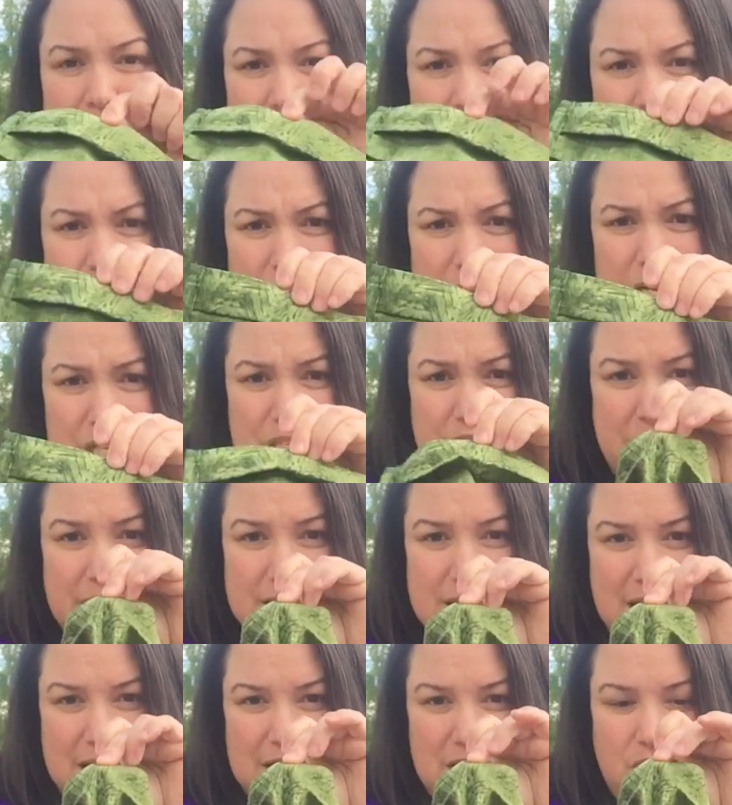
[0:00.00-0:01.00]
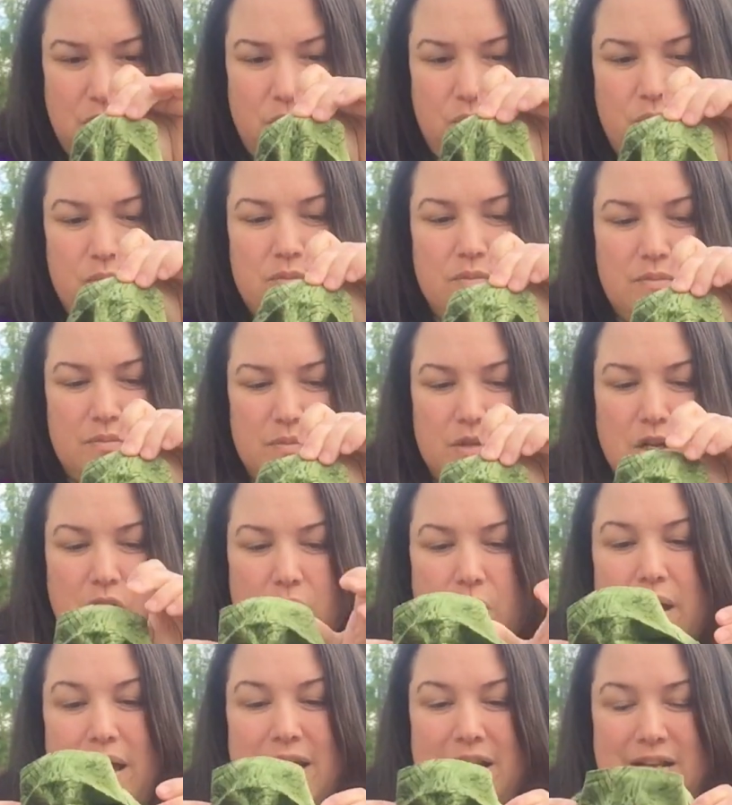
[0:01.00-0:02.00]
you can adjust it to,
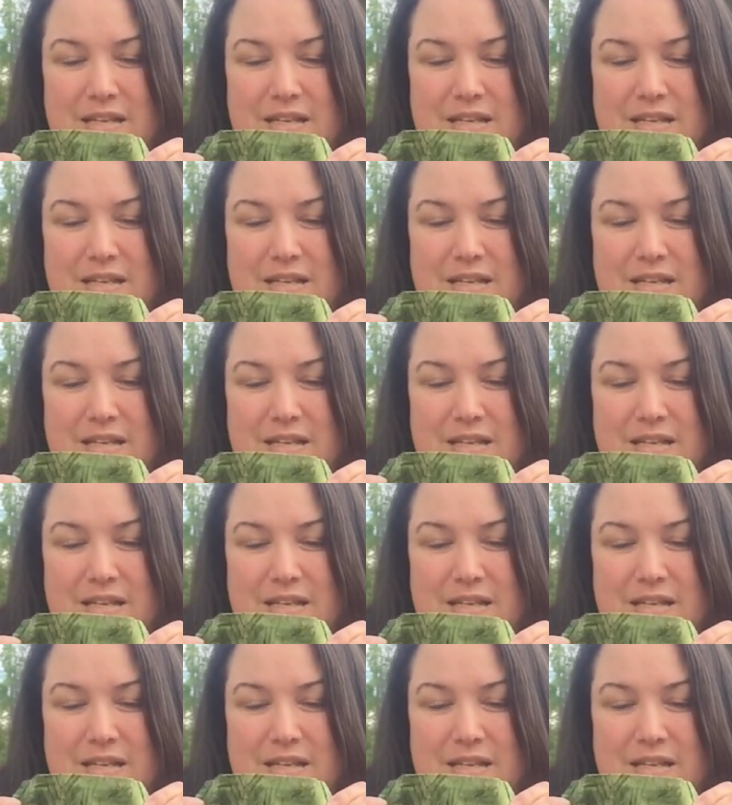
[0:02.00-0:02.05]
any